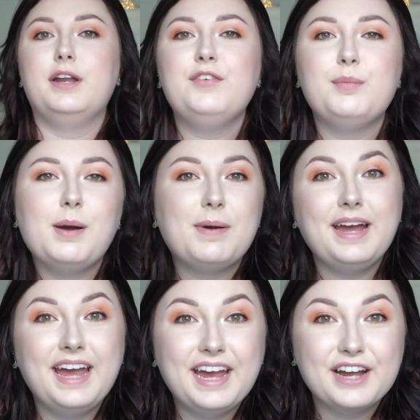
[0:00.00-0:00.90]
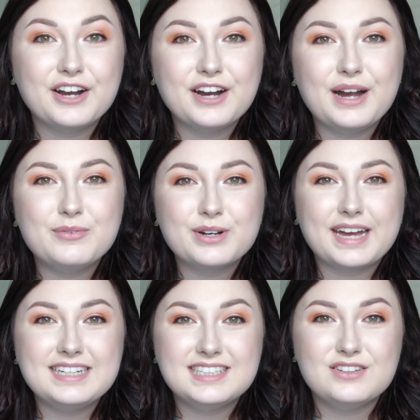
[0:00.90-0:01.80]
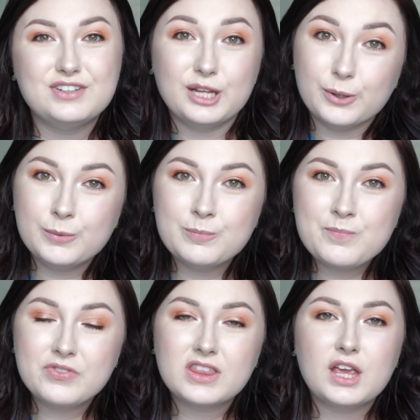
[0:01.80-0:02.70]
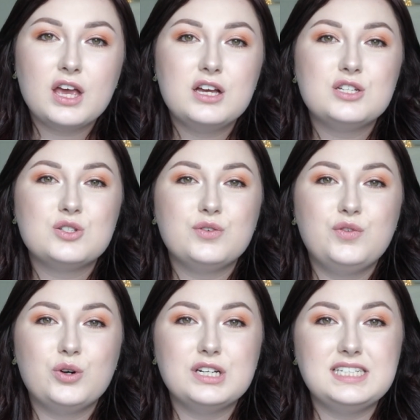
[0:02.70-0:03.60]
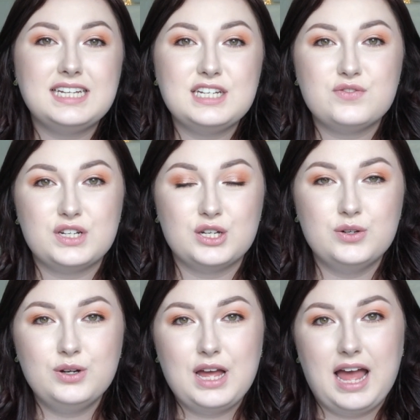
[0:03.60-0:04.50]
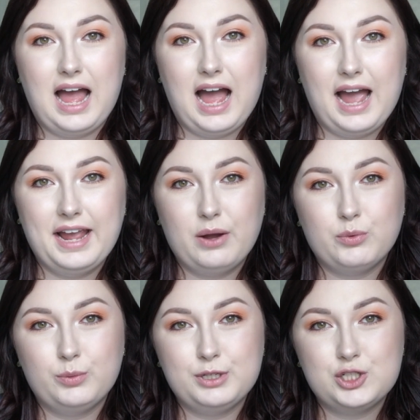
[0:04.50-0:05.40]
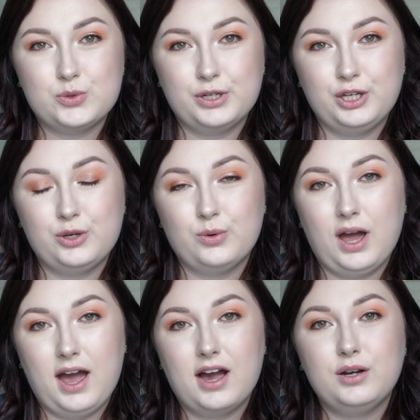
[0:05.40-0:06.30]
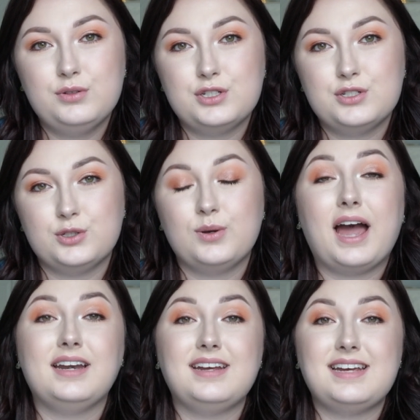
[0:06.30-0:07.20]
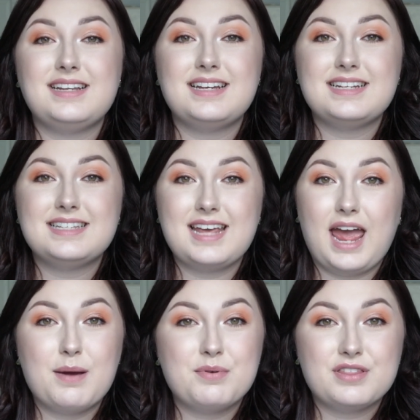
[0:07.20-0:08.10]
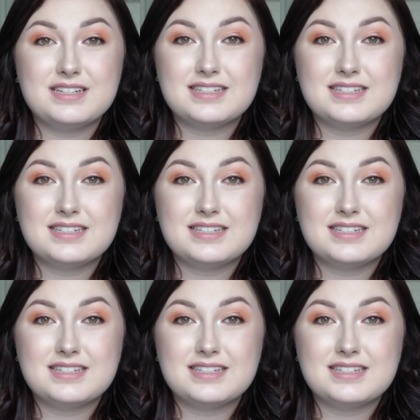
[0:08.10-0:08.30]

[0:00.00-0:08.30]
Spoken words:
enough about my hair, and we'll get into the video. So for today's video, I will be showing you how to do an in-depth